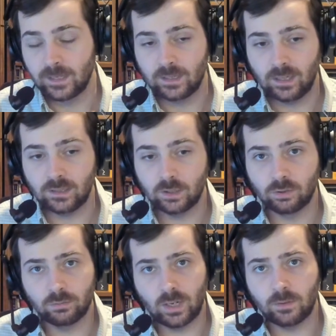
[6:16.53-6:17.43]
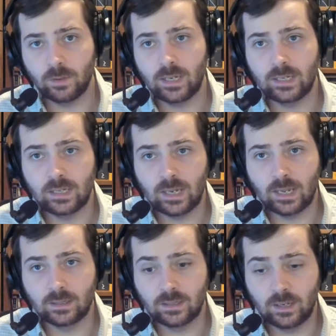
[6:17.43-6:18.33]
It's a great way to
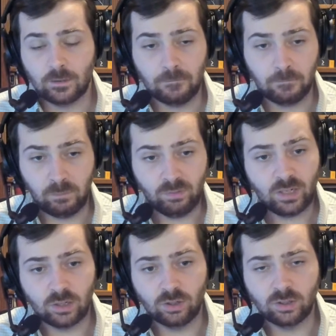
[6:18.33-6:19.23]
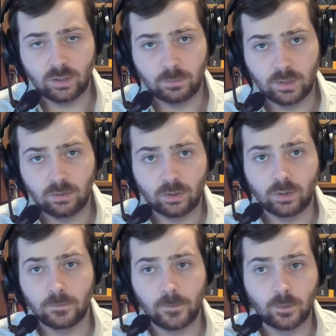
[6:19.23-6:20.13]
get a pretty good
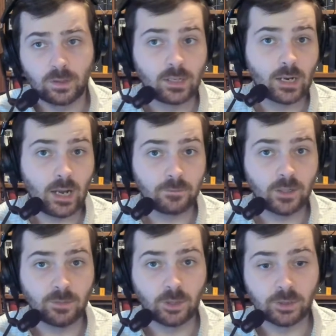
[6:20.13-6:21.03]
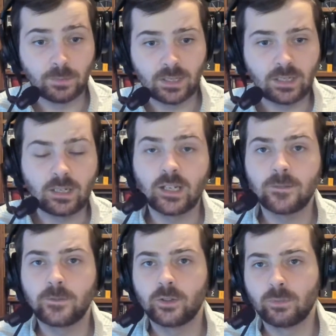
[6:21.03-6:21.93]
computer for not very much money
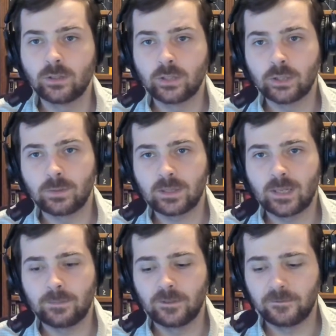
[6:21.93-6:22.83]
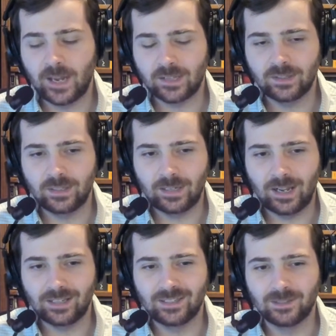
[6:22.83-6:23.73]
if you're willing to accept the fact that it
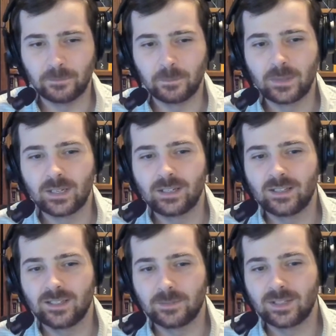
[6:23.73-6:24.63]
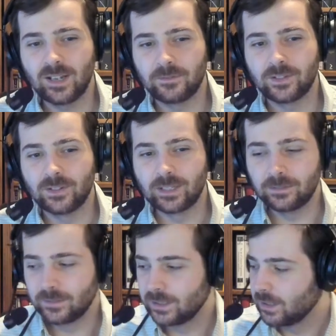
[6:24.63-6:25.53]
has some scuffs on it.
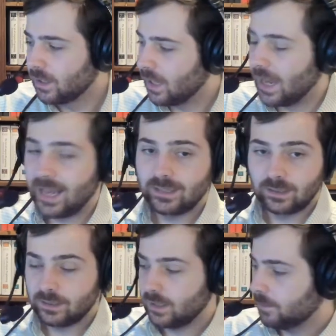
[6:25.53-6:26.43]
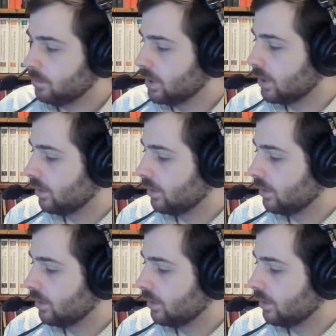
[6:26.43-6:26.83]
As an example here, I